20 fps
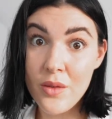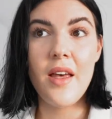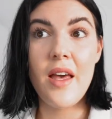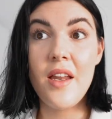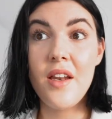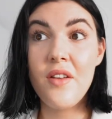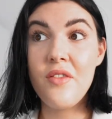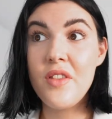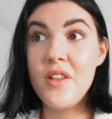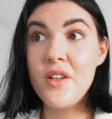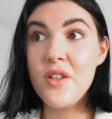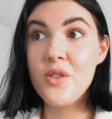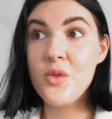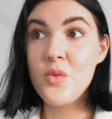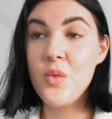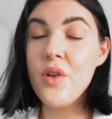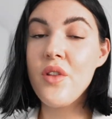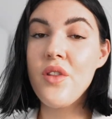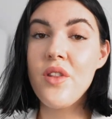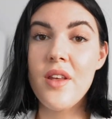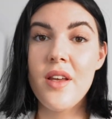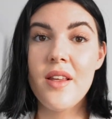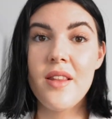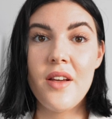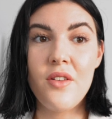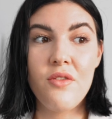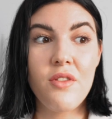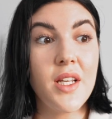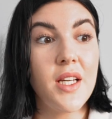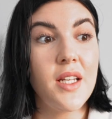And if there's one thing
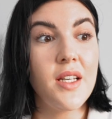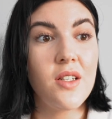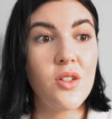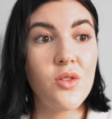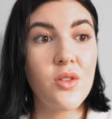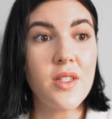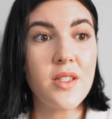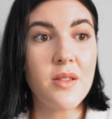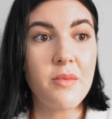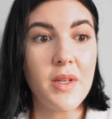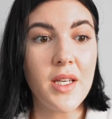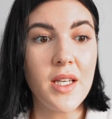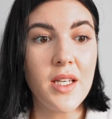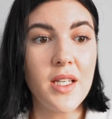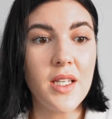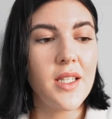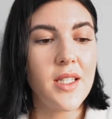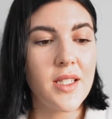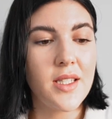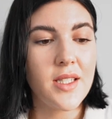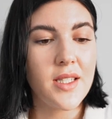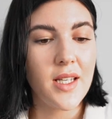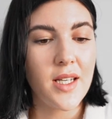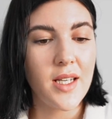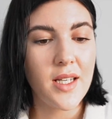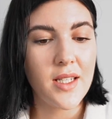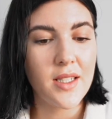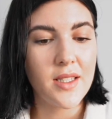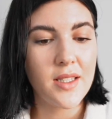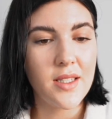that really annoys me is
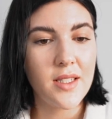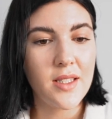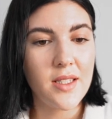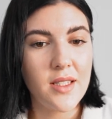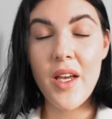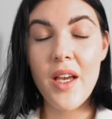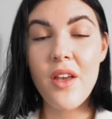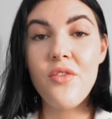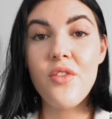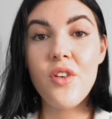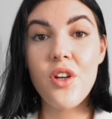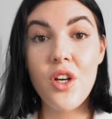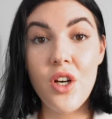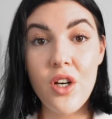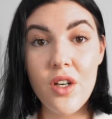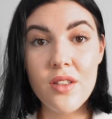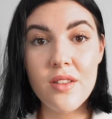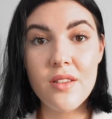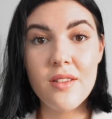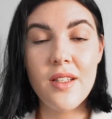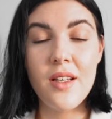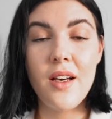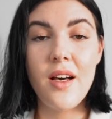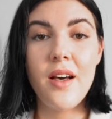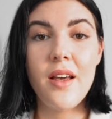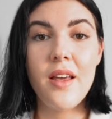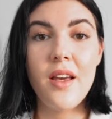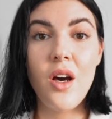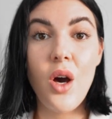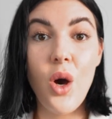that I forgot that
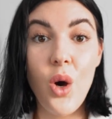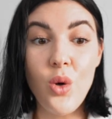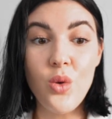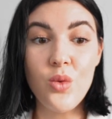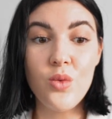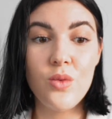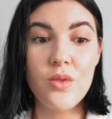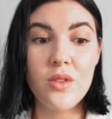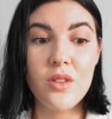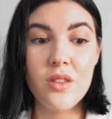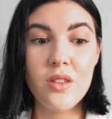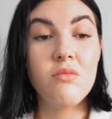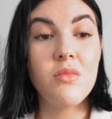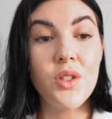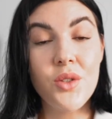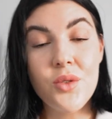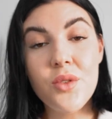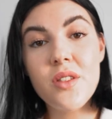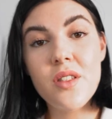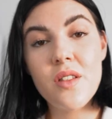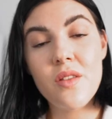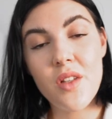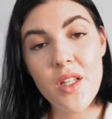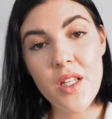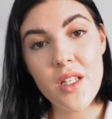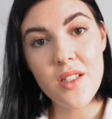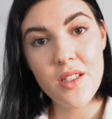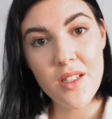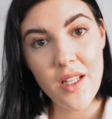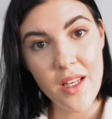I owned most of
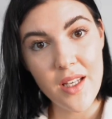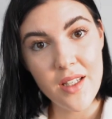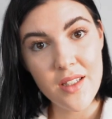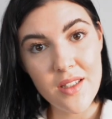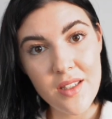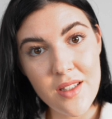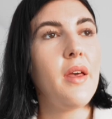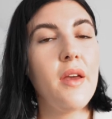these things.